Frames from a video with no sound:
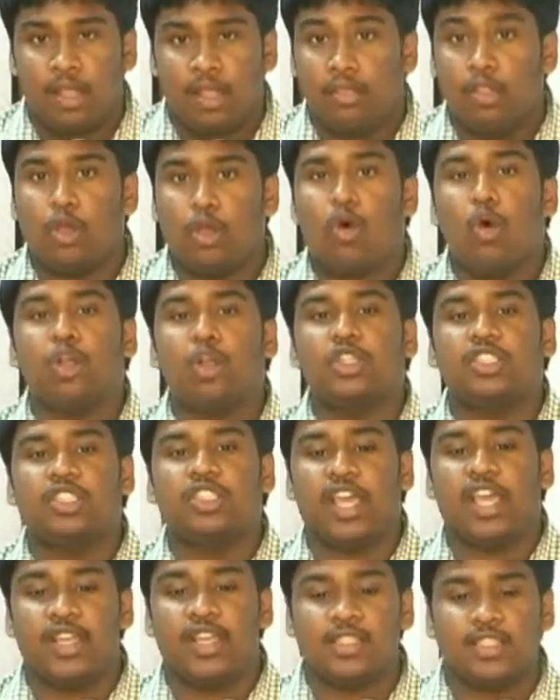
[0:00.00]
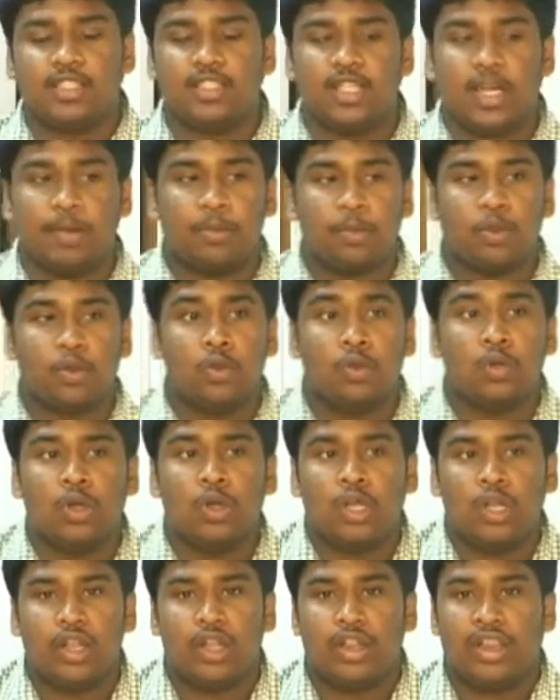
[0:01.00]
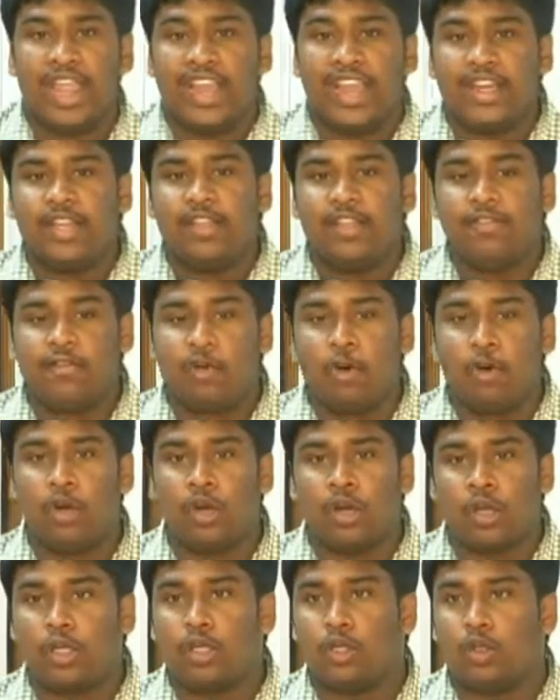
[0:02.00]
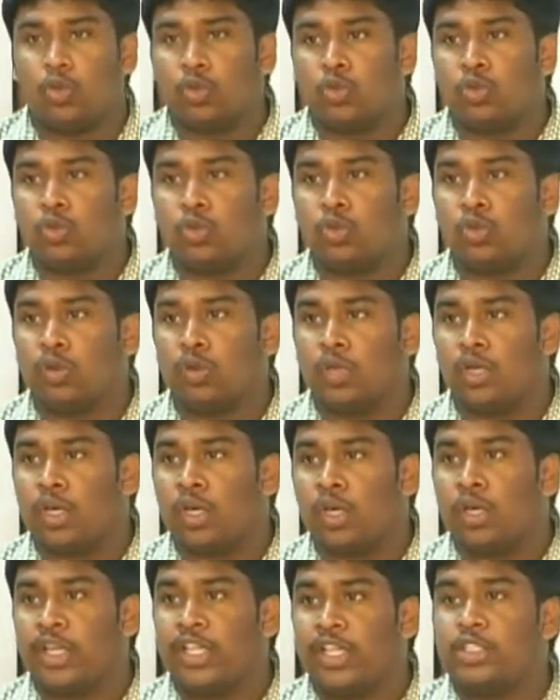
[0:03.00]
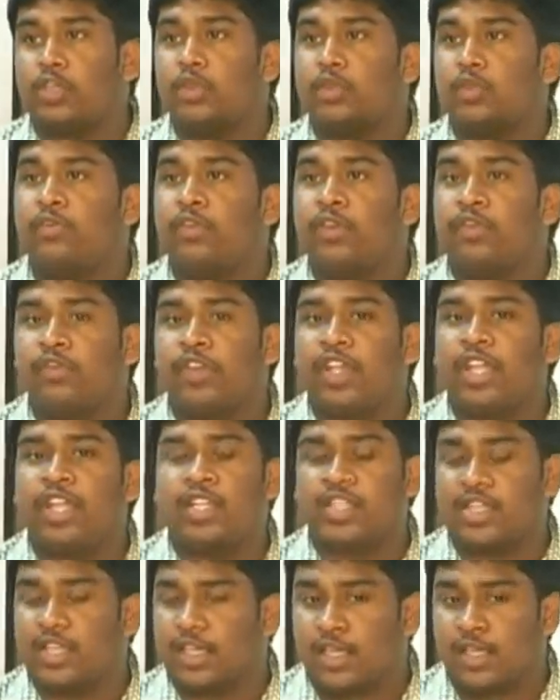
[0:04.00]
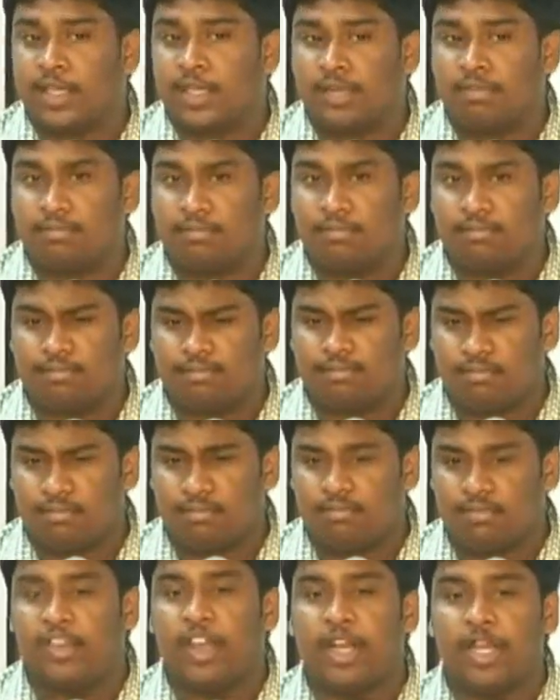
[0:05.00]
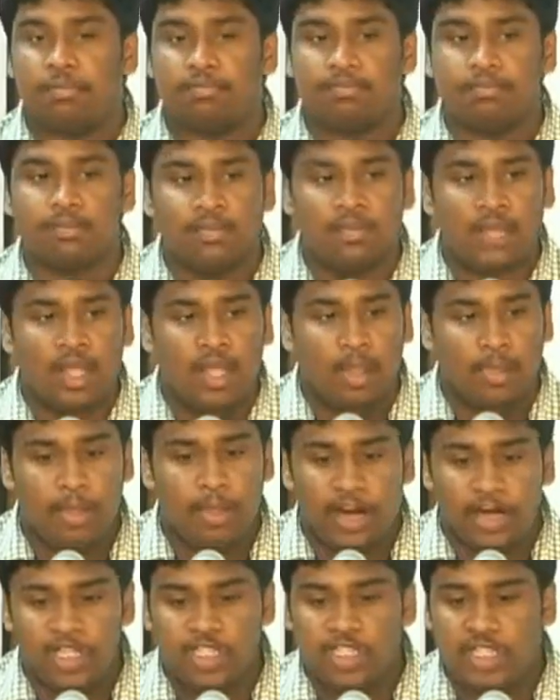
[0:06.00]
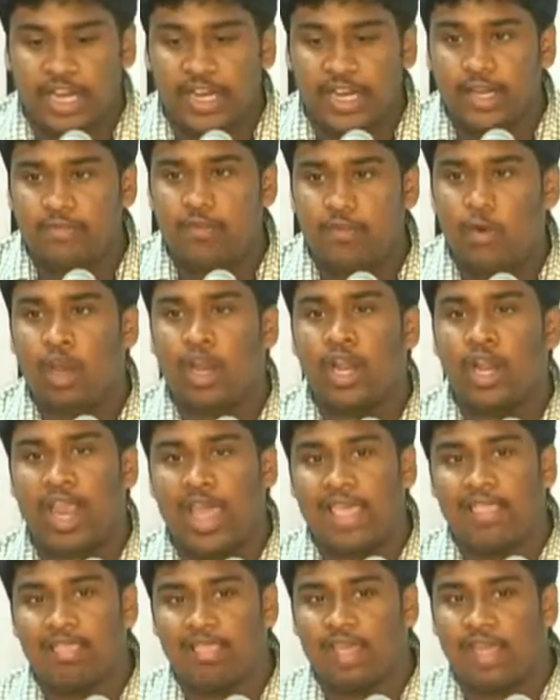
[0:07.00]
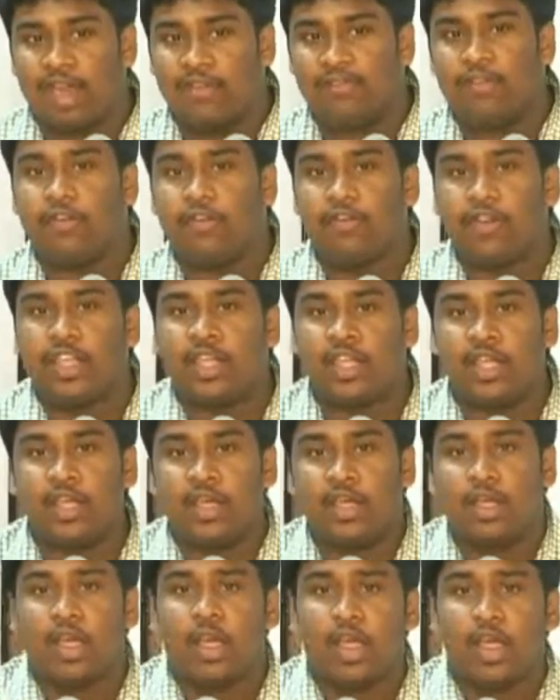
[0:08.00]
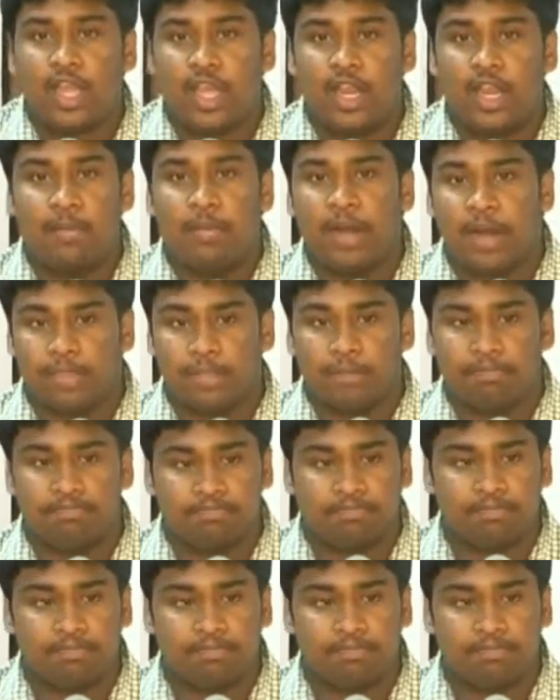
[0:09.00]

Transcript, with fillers: The coach size is up to 94 to uh, is to 50 uh, feet. That is 94 in length and 50 in breadth.